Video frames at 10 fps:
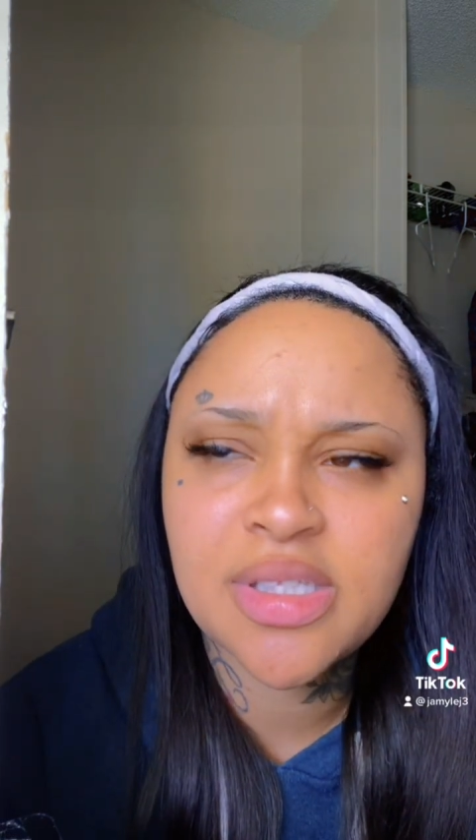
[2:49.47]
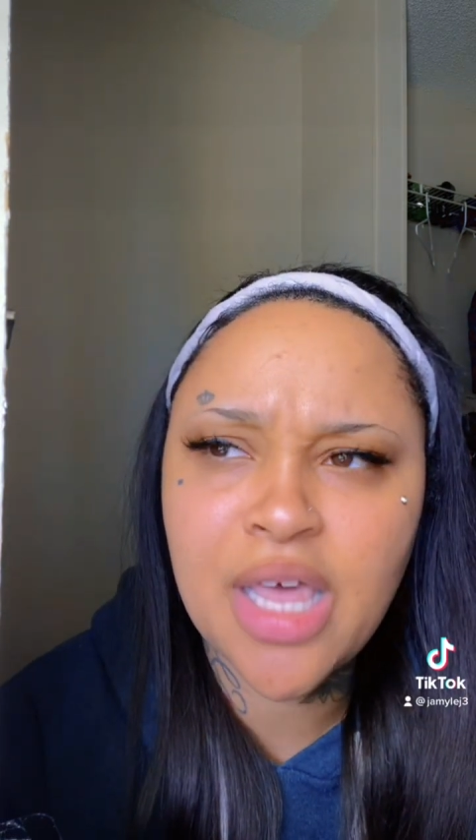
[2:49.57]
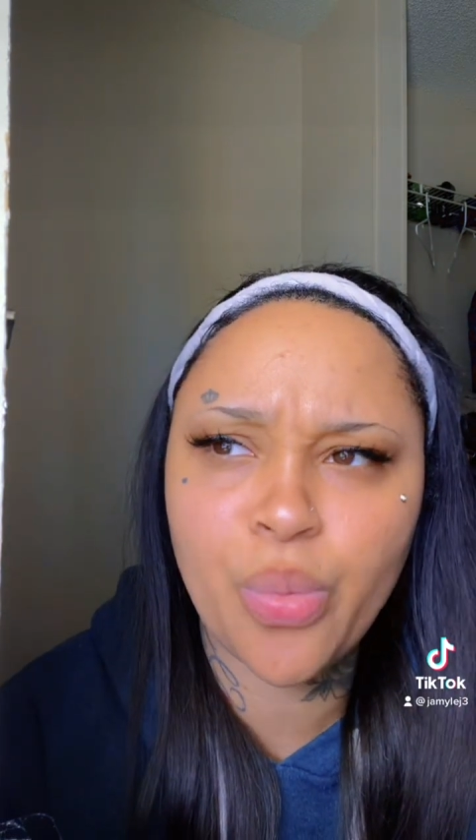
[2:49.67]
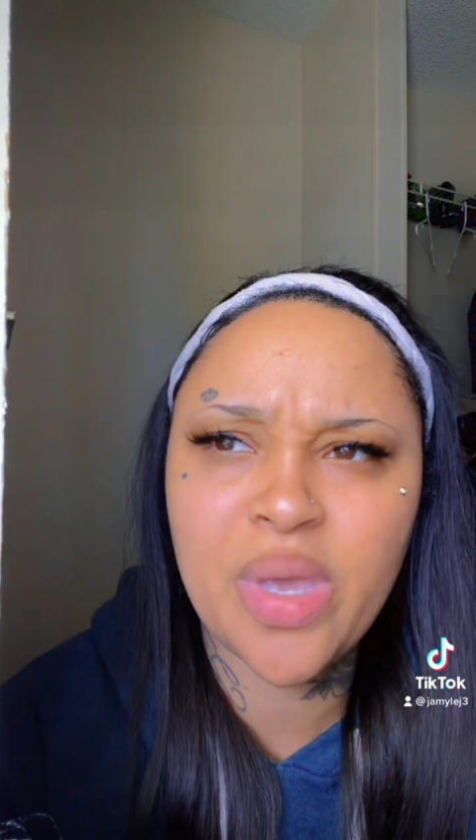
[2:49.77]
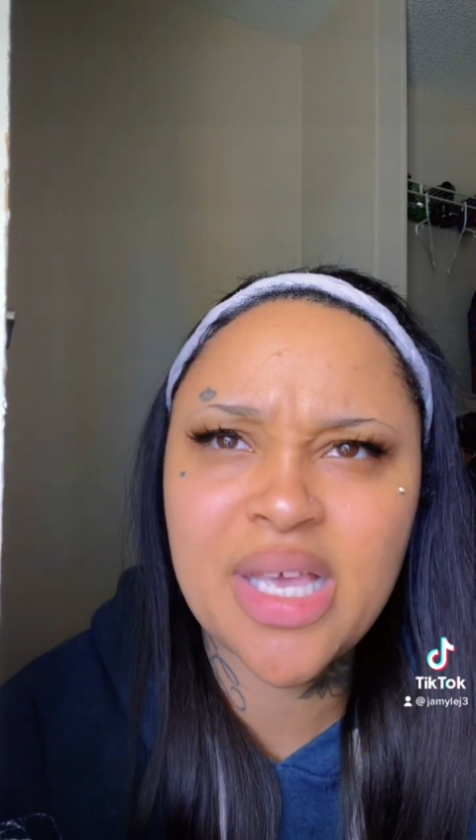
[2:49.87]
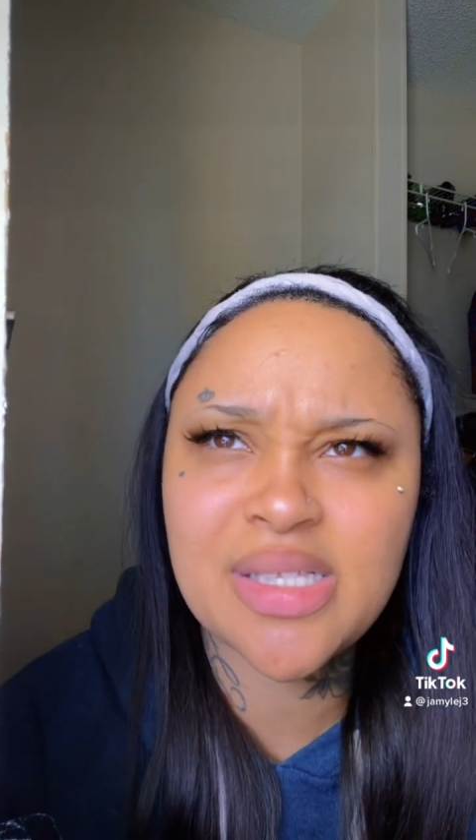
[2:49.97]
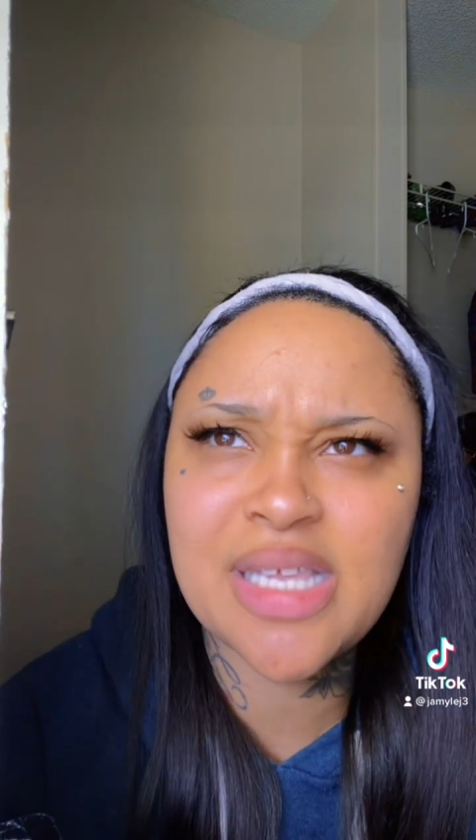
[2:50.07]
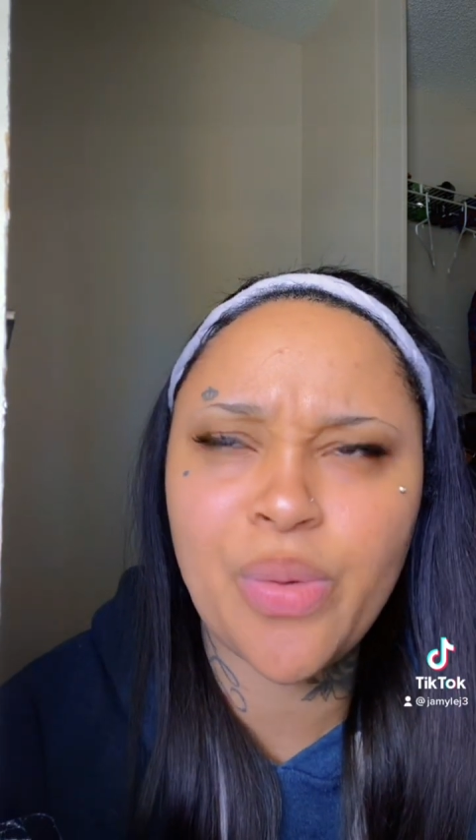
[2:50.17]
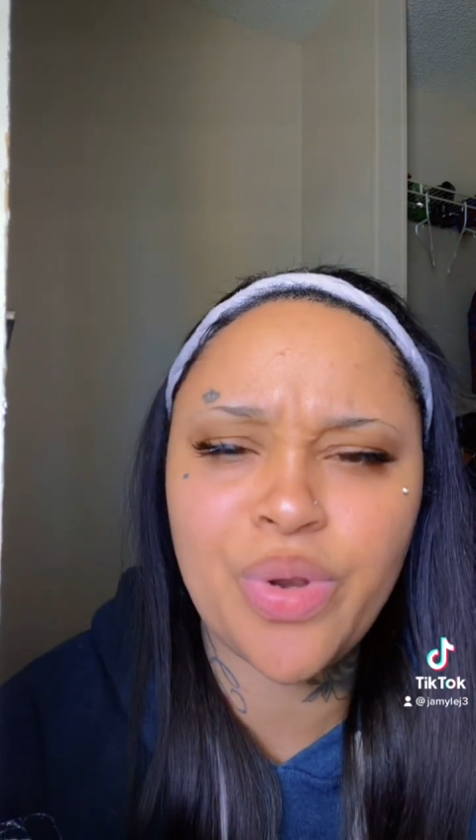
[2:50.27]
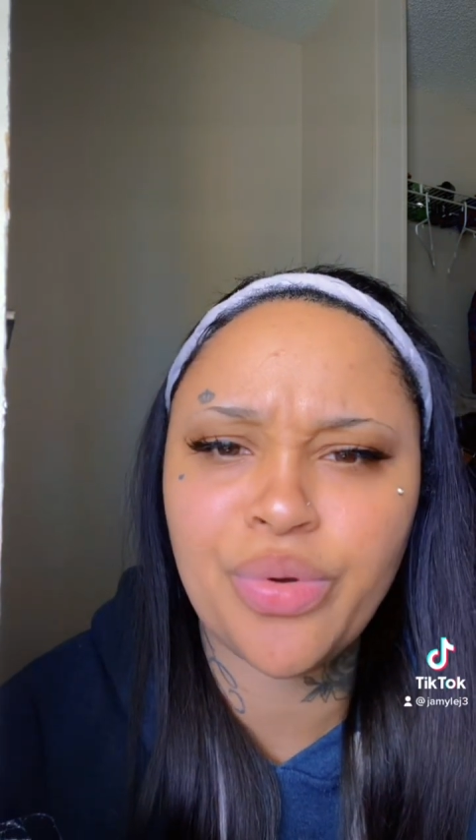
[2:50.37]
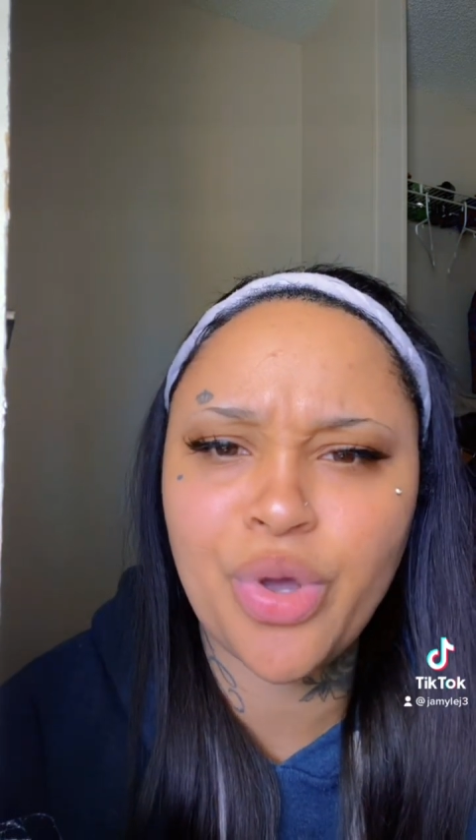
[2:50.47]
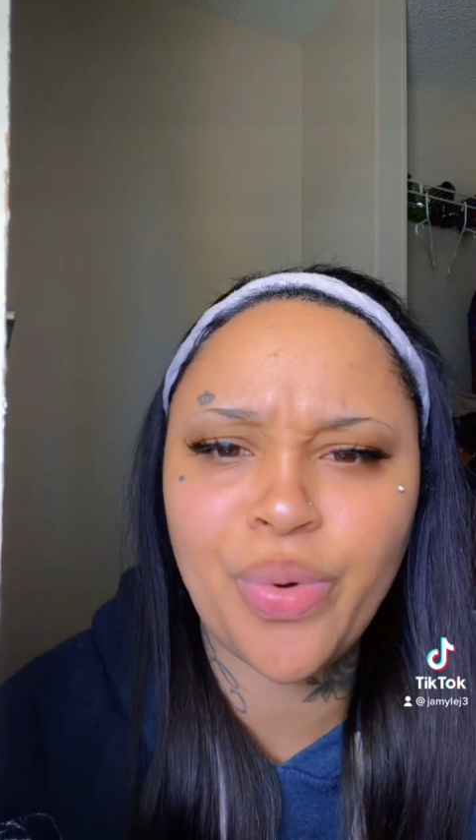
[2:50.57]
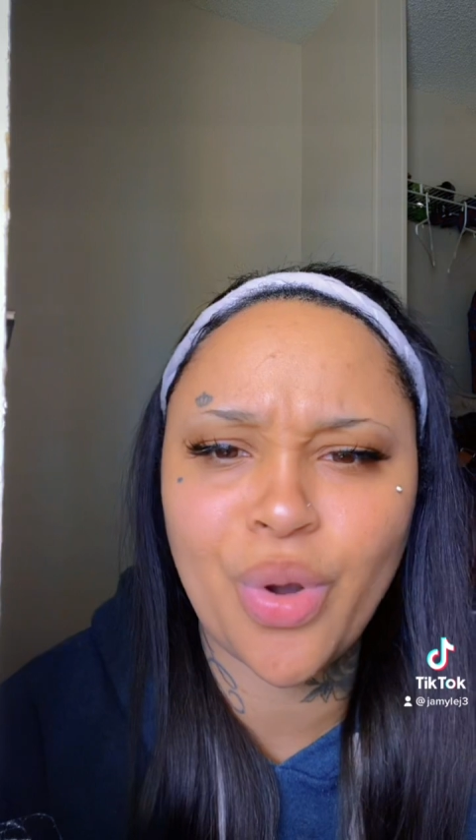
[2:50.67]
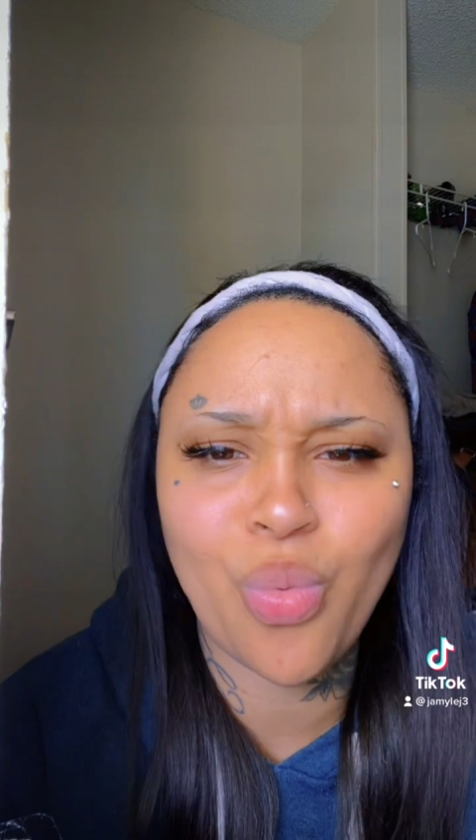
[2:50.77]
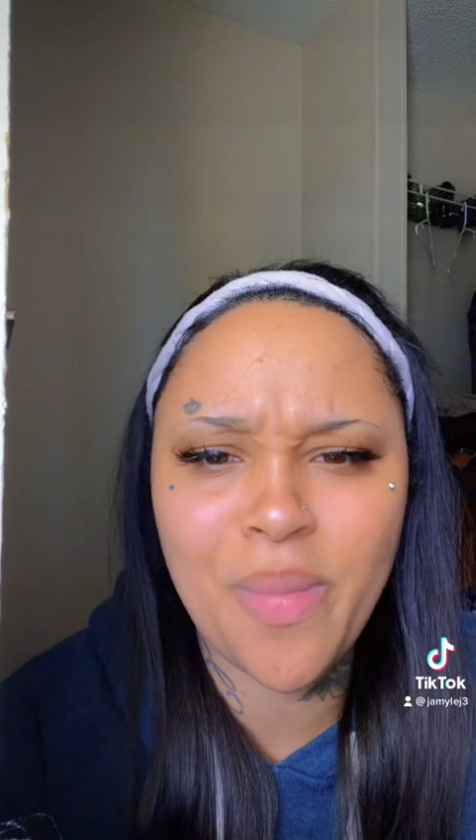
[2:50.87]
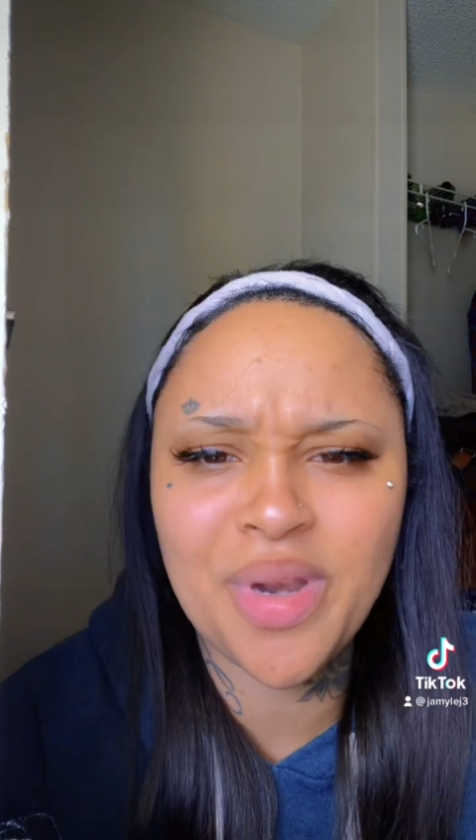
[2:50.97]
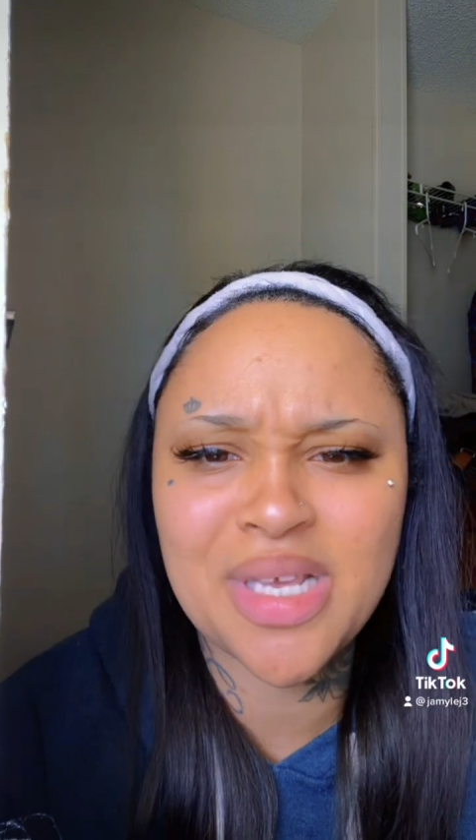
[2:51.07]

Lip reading: that we can say we don't know what a woman